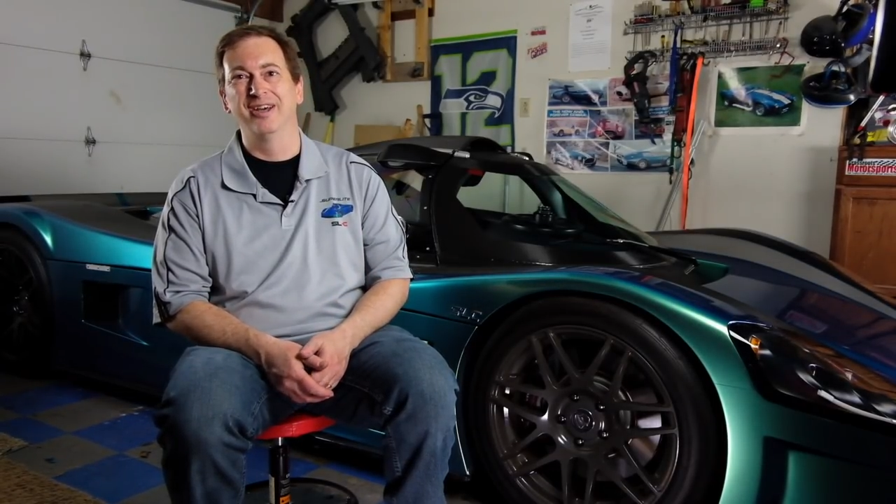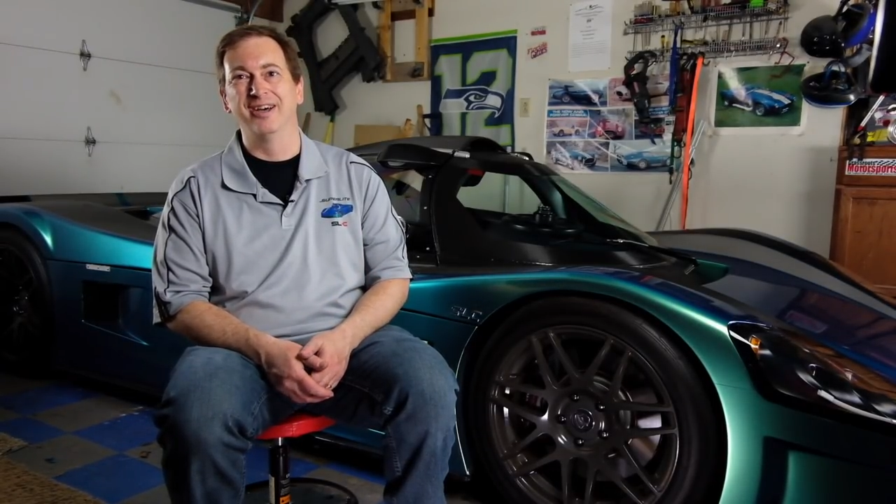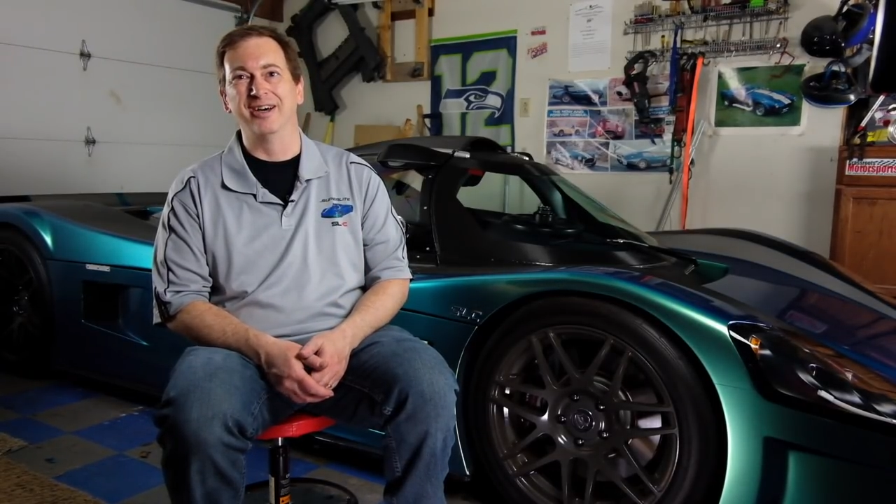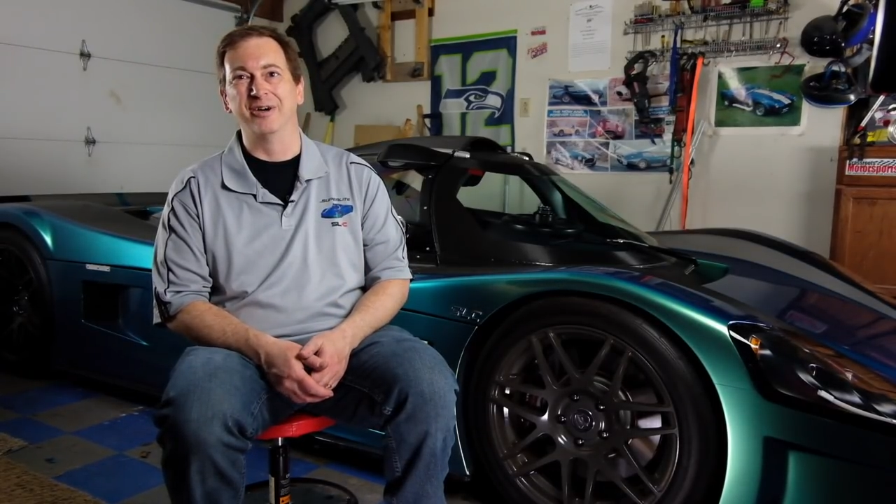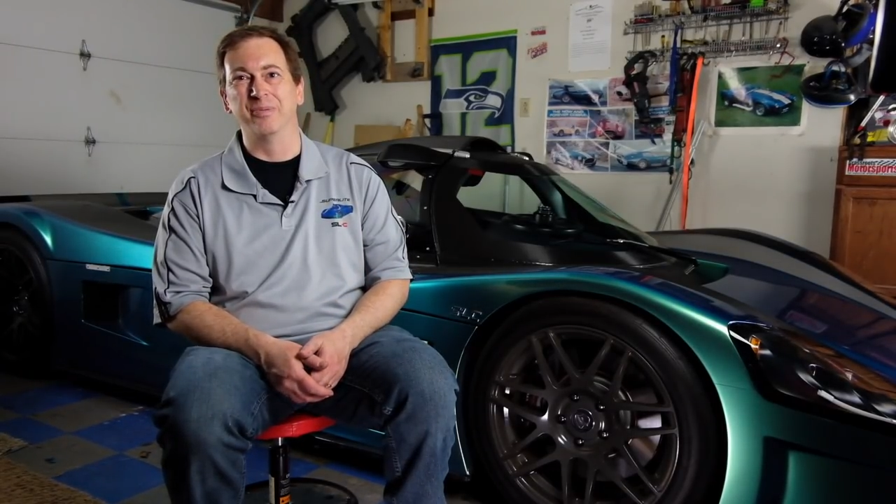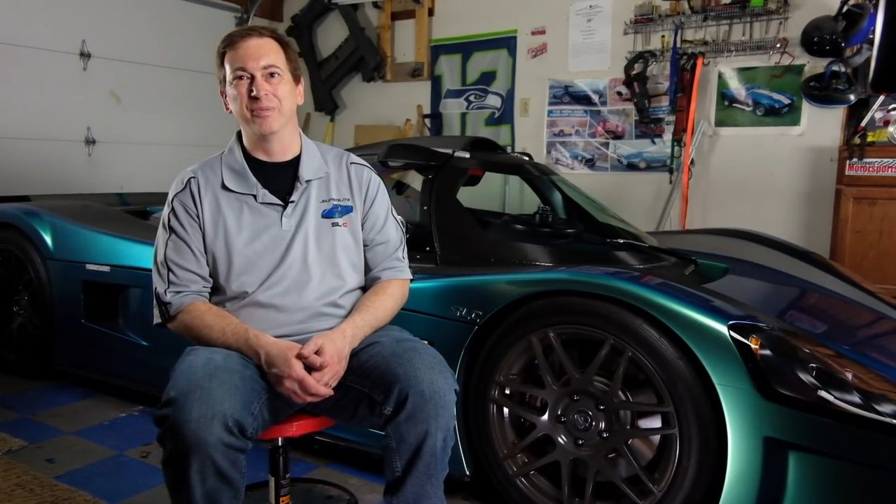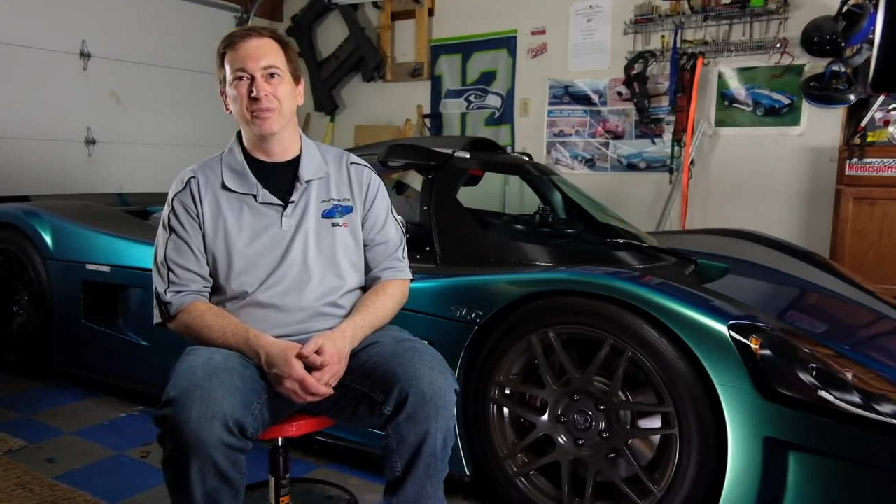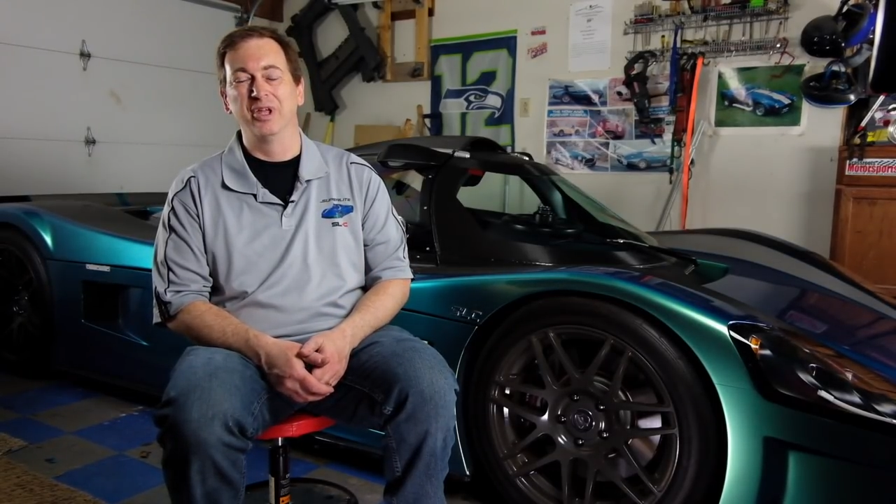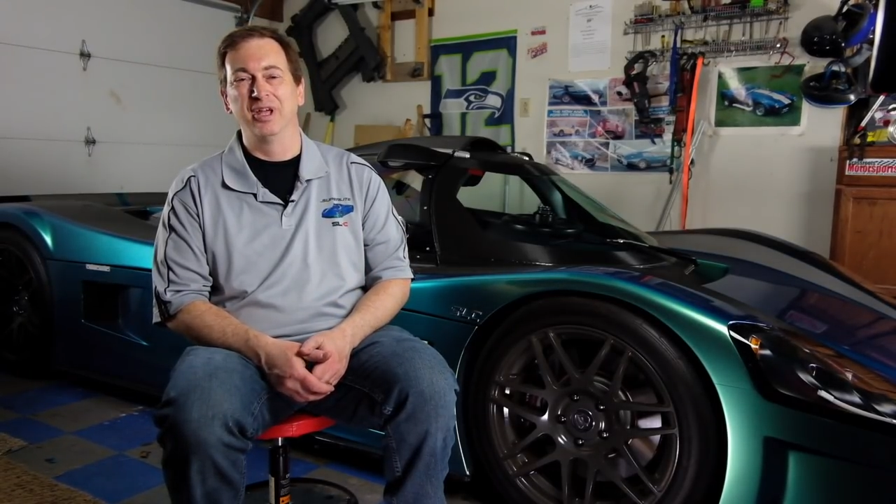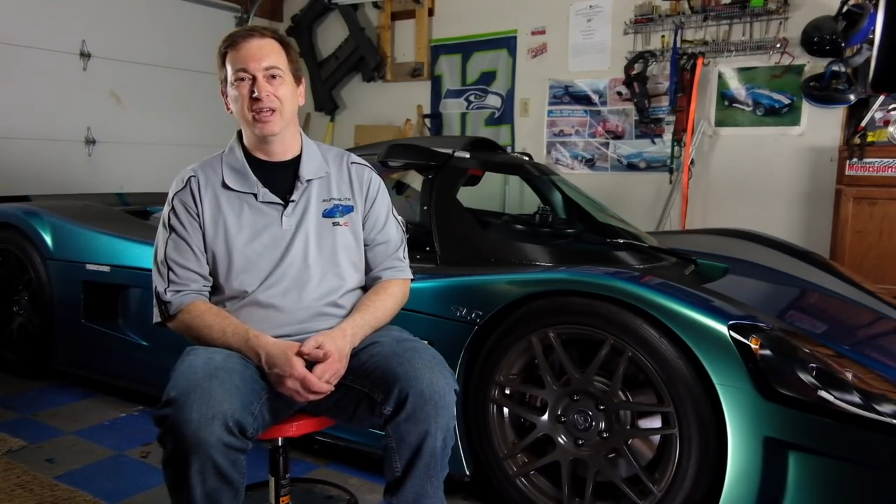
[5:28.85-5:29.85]
Uh,
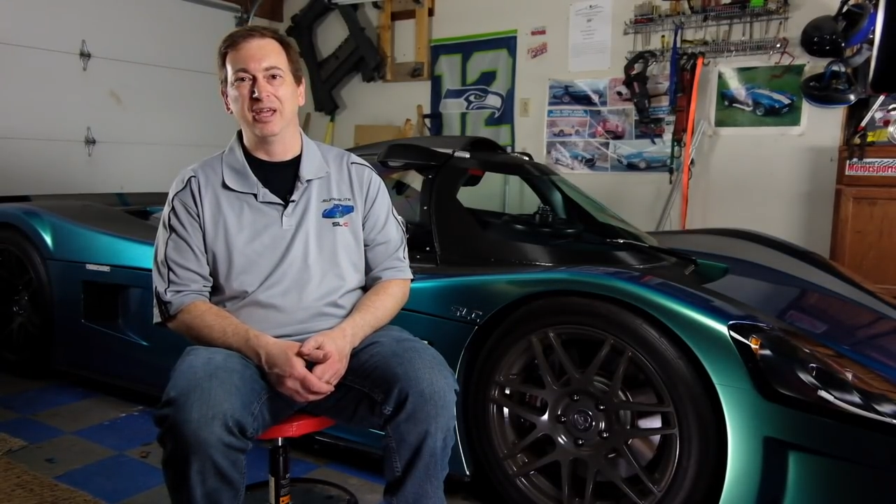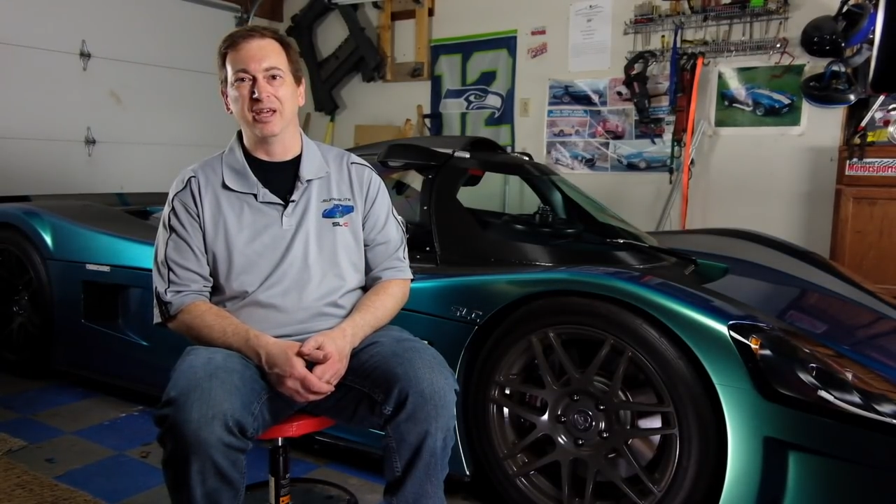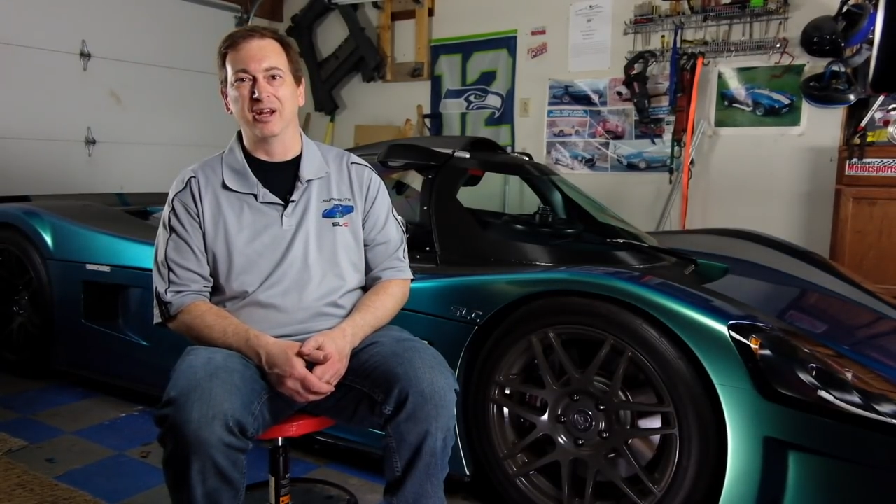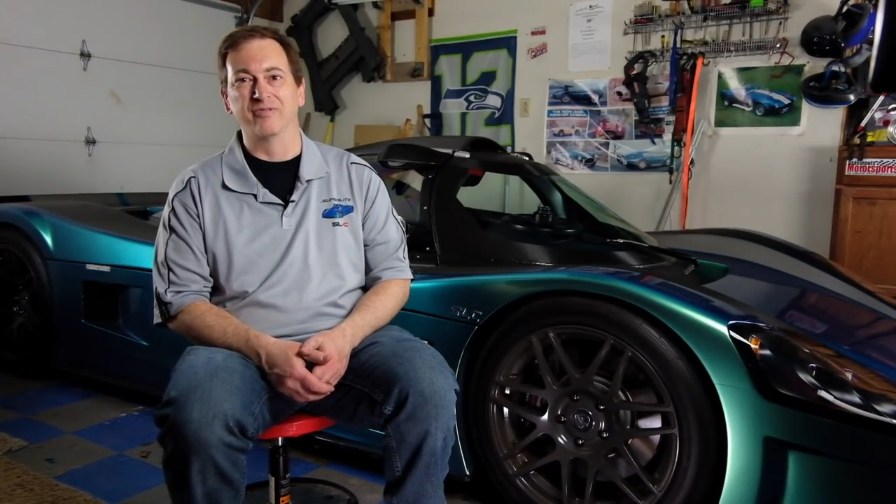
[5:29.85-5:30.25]
and